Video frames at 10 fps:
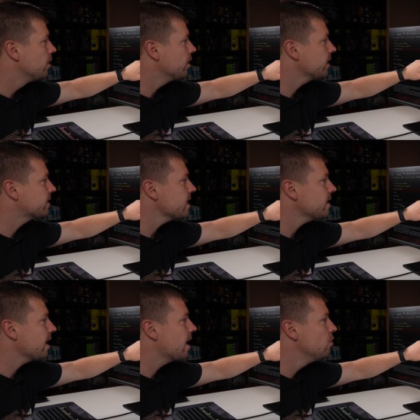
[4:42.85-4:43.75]
you can see
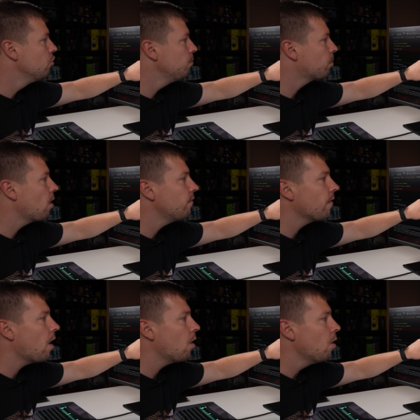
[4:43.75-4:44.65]
that a new
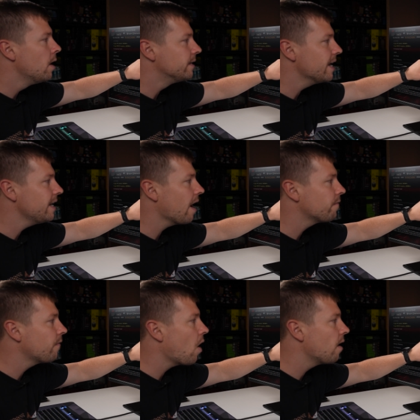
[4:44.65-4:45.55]
profile D D R
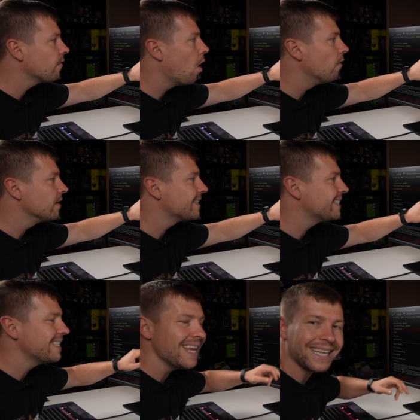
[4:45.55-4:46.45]
five of
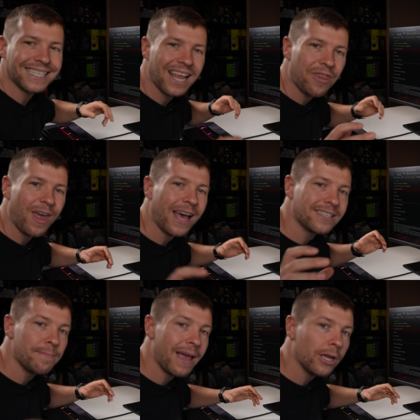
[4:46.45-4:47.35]
six
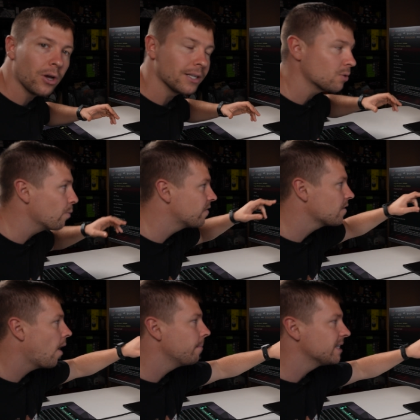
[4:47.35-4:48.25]
thousand megahertz with
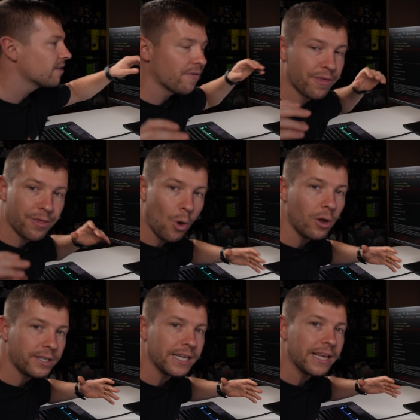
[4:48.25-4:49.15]
timings of
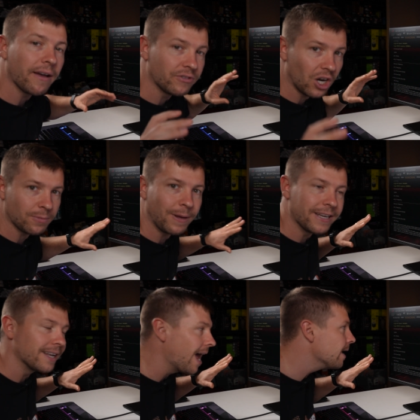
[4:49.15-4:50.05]
thirty have just
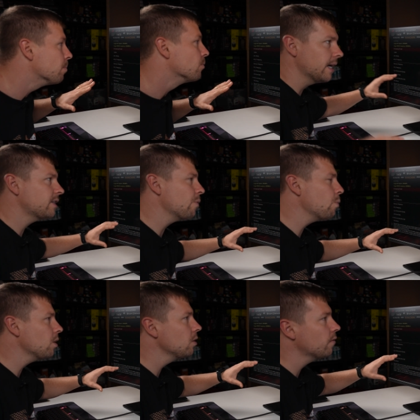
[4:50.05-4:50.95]
been enabled. Next, we
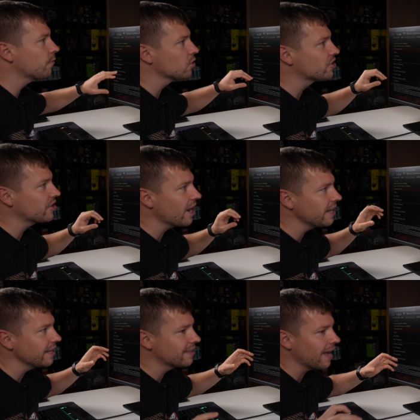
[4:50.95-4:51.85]
want to look for a
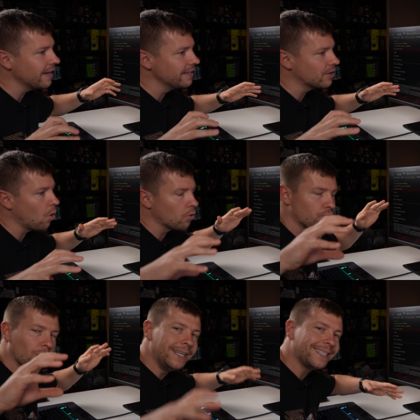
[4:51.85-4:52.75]
setting that is called
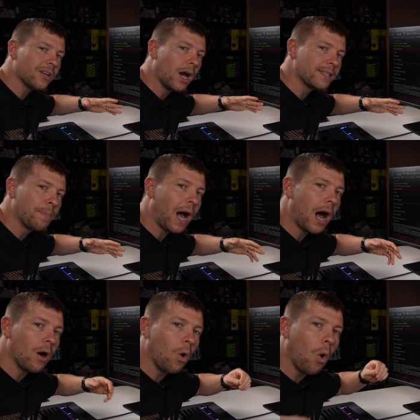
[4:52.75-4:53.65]
resize
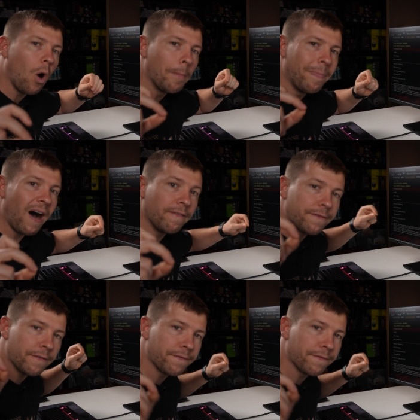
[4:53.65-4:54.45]
bar or above